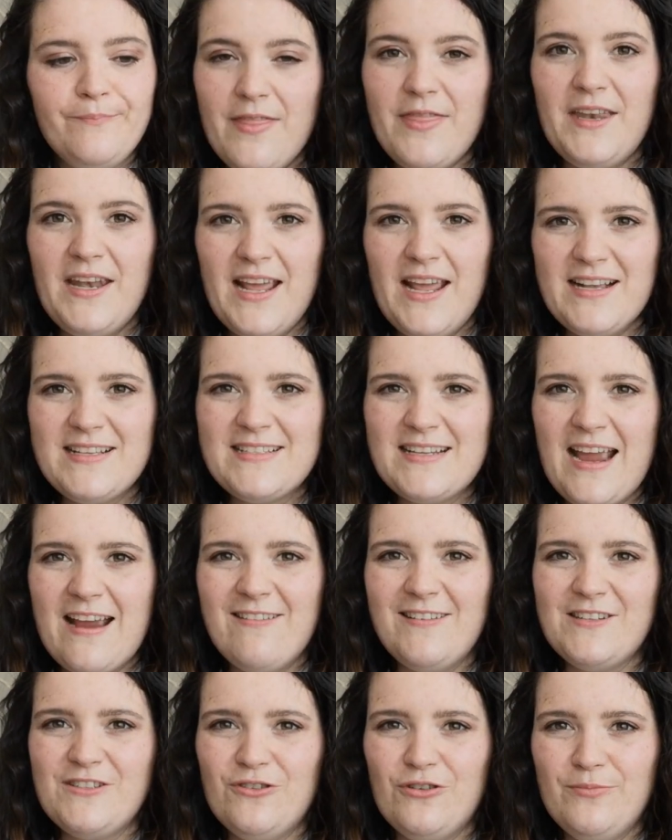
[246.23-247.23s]
The next
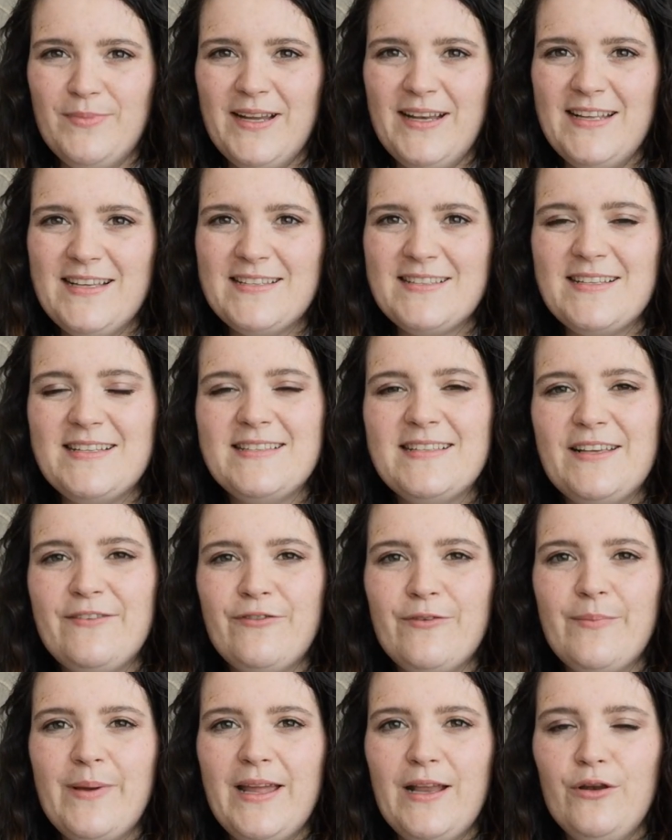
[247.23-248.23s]
character on my list is
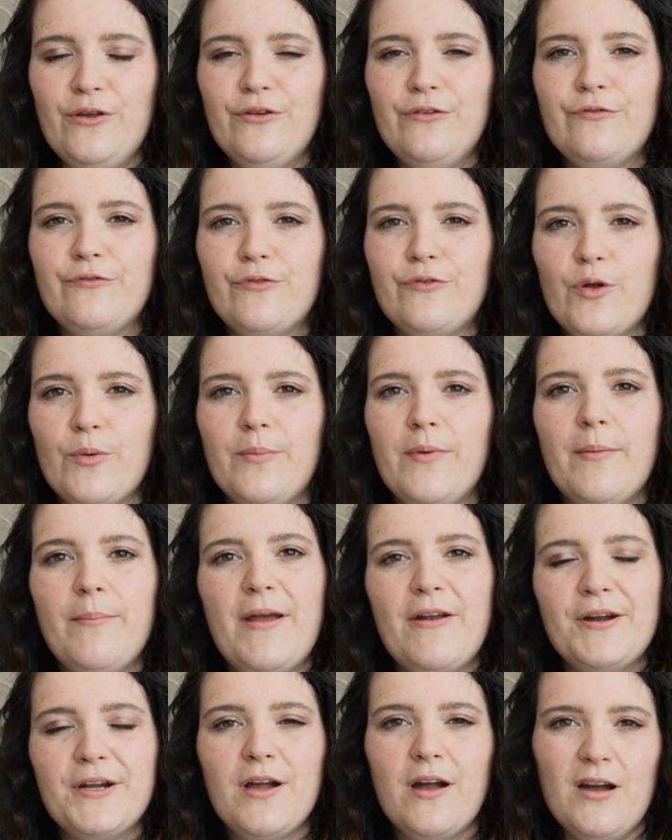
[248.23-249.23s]
Ifemelu from
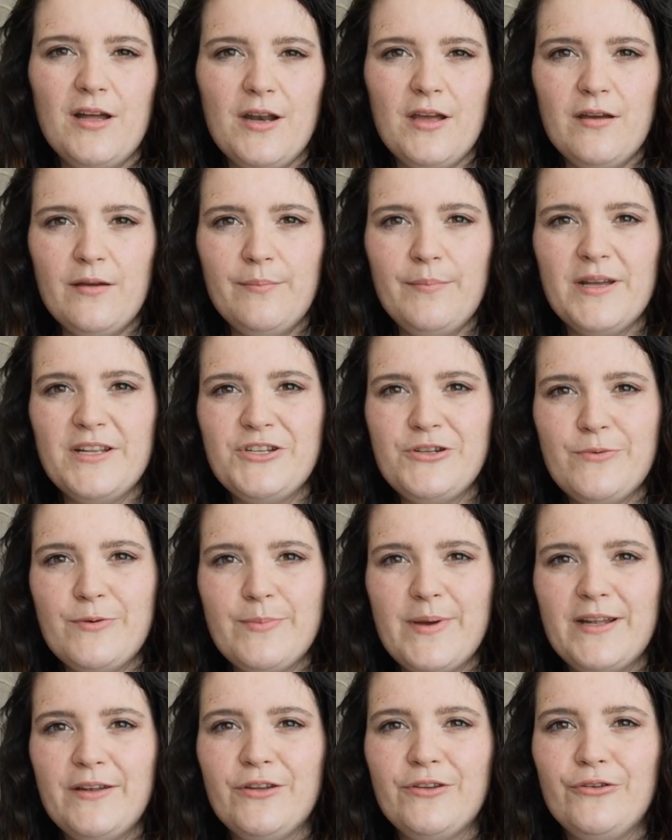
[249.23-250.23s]
Americanah by
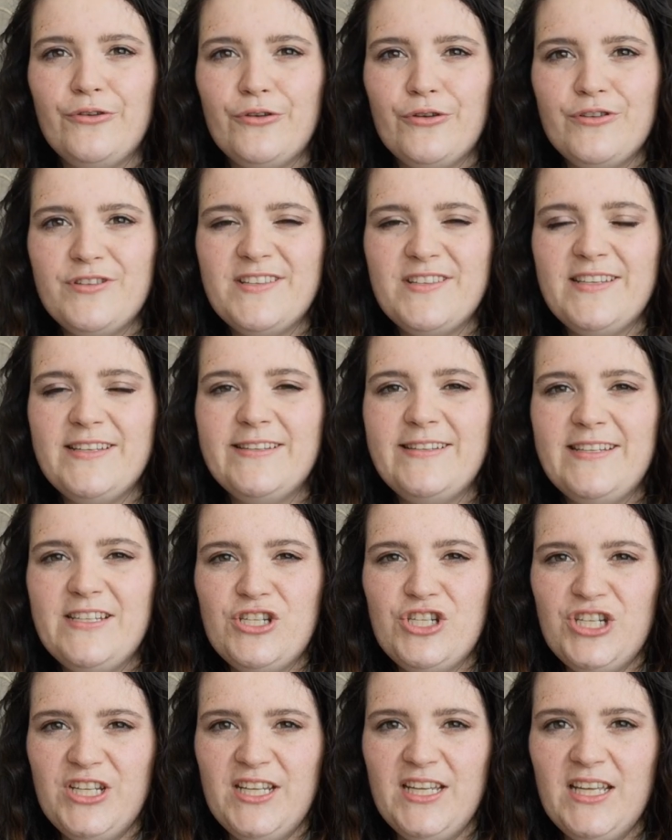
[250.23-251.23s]
Chimamanda Ngoze
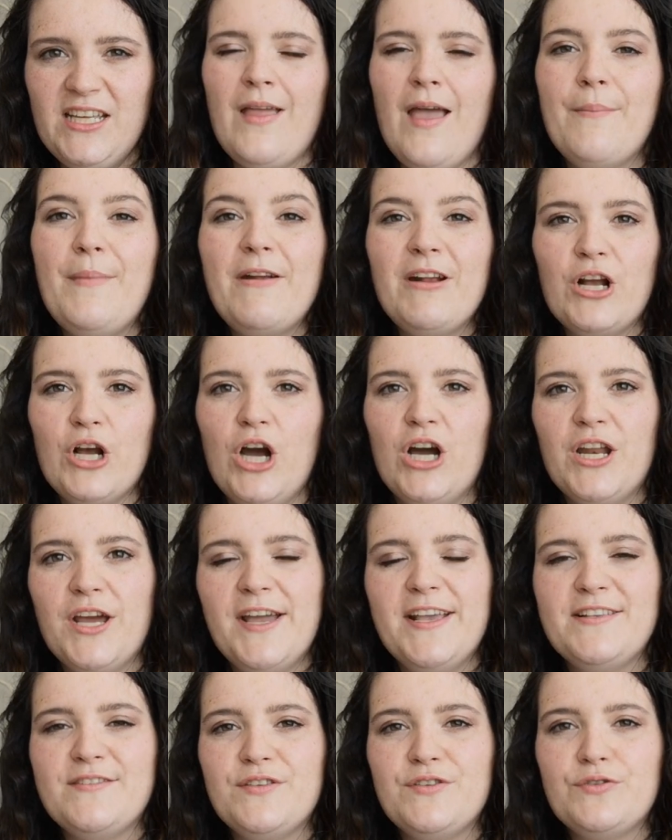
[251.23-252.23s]
Adichie.
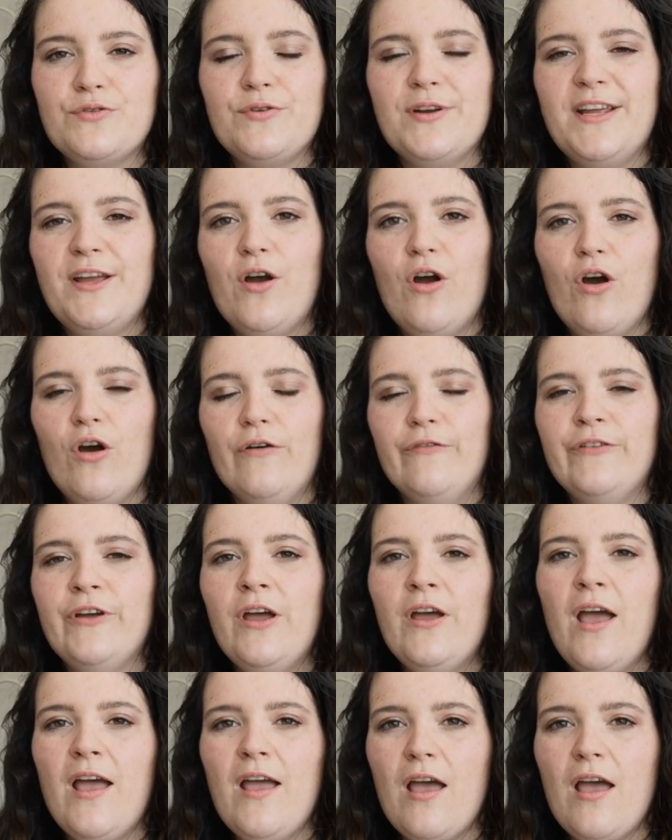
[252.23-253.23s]
Americanah is a story of
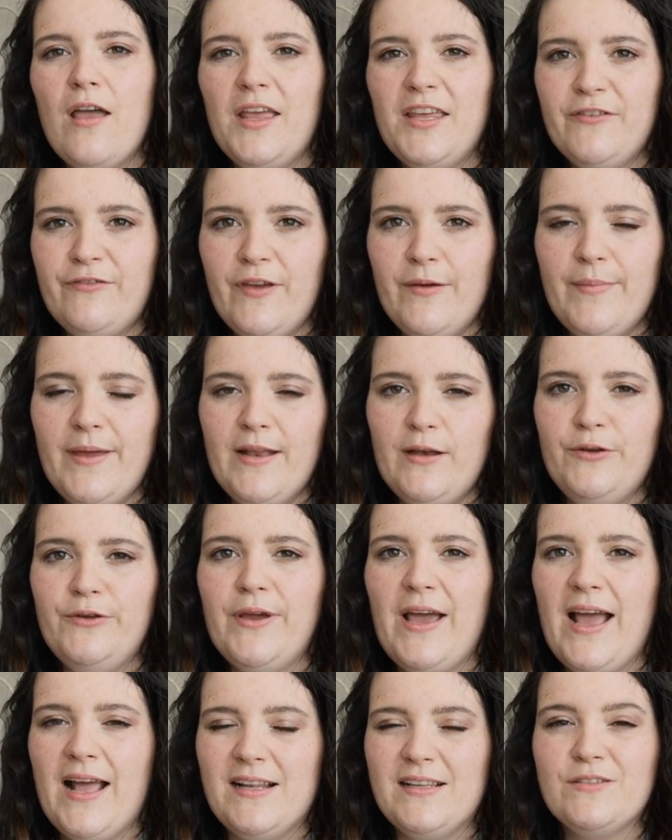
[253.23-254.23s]
Ifemelu
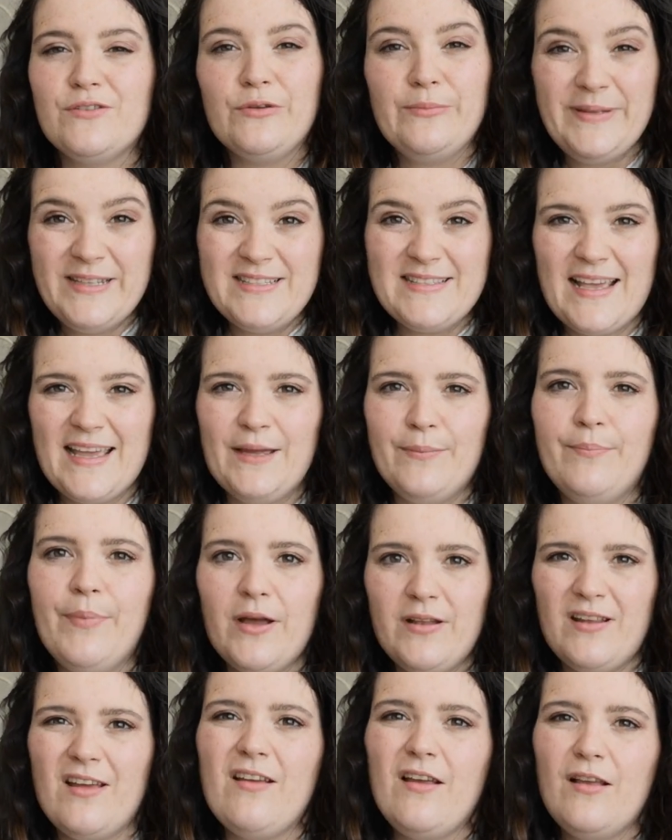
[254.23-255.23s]
and Obinze,
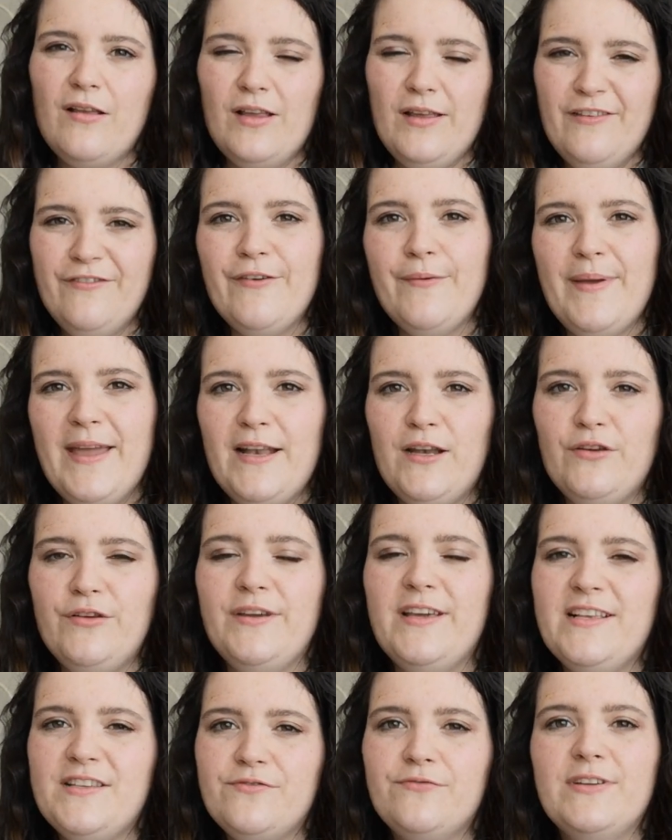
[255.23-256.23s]
but
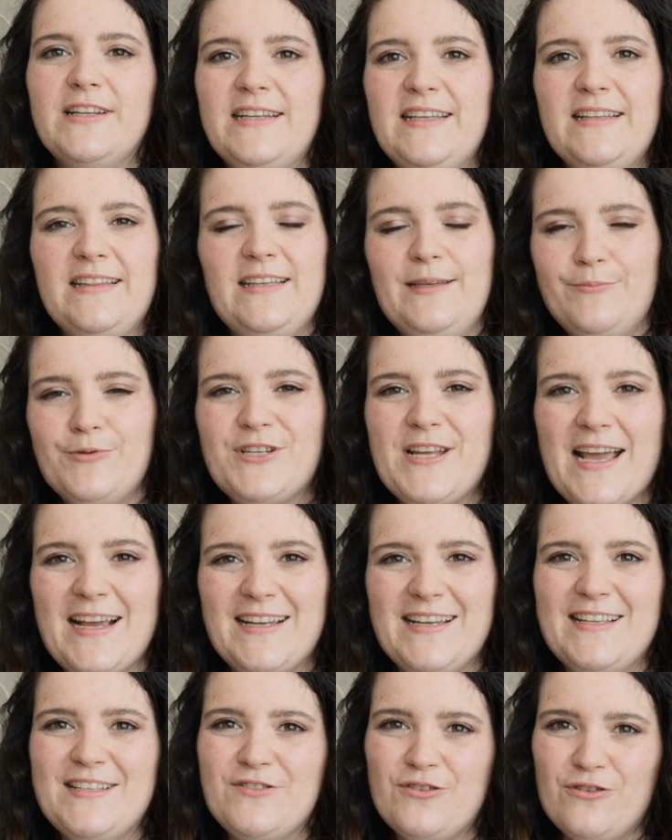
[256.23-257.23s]
Ifemelu is really the
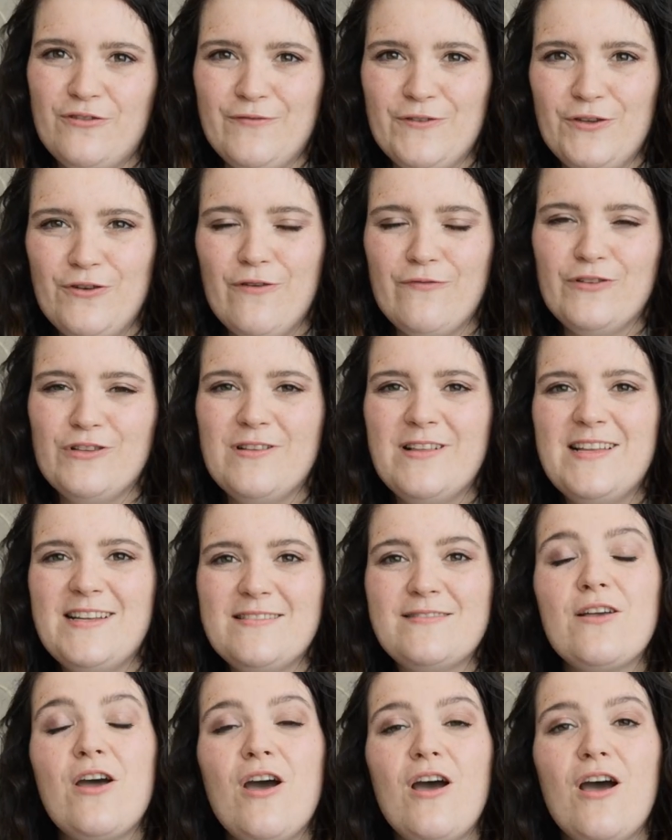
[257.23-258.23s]
protagonist of the novel. It
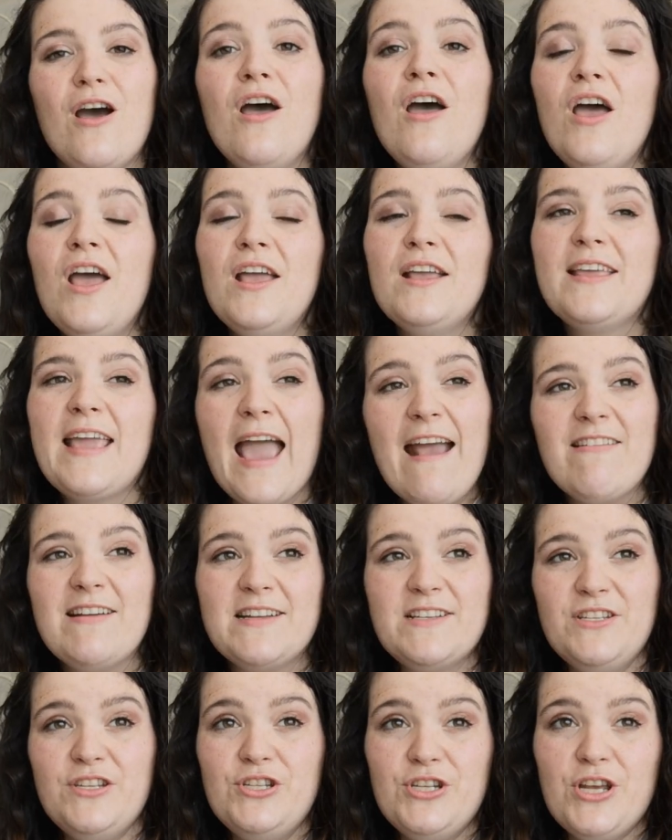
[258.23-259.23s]
is her
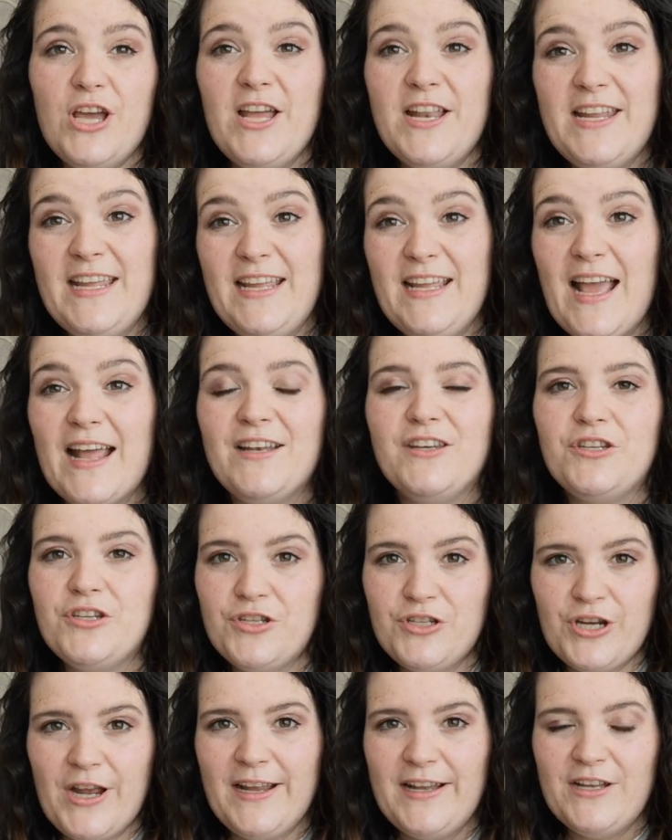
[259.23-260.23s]
character journey and
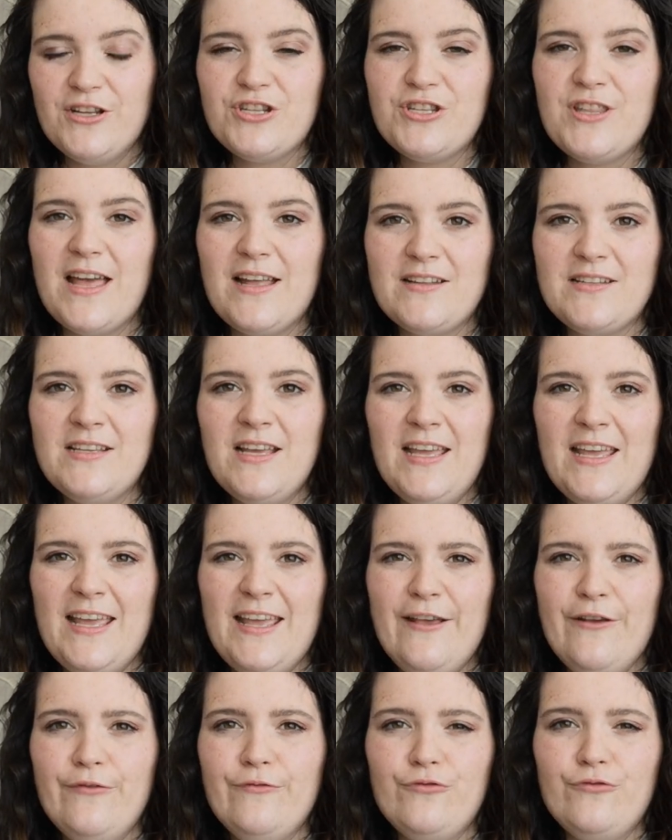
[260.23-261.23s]
change that
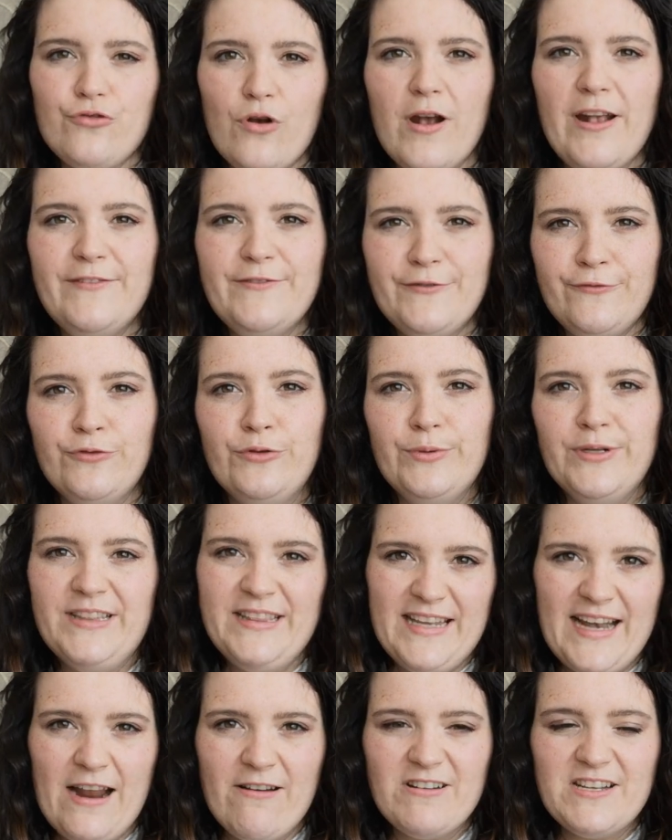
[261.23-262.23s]
drives forward
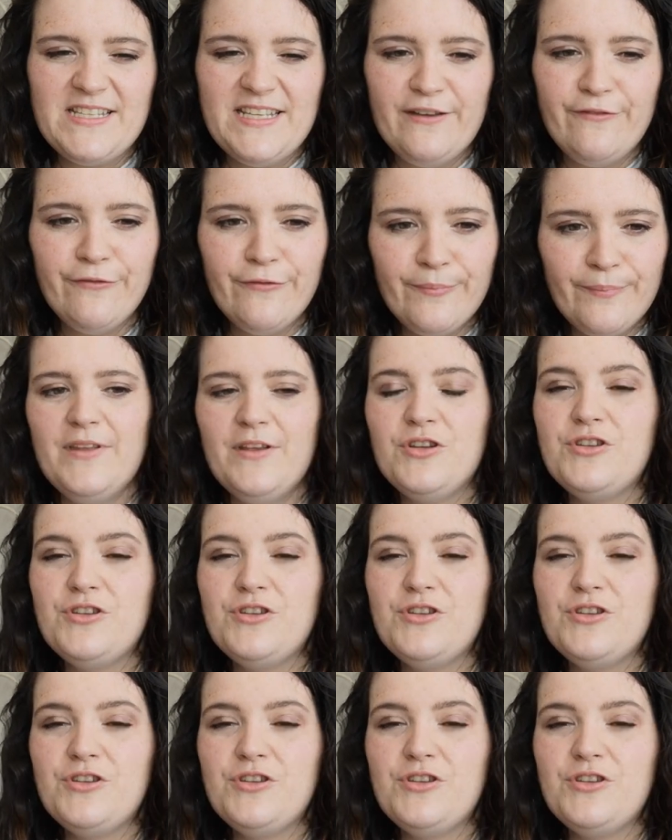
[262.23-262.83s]
the narrative.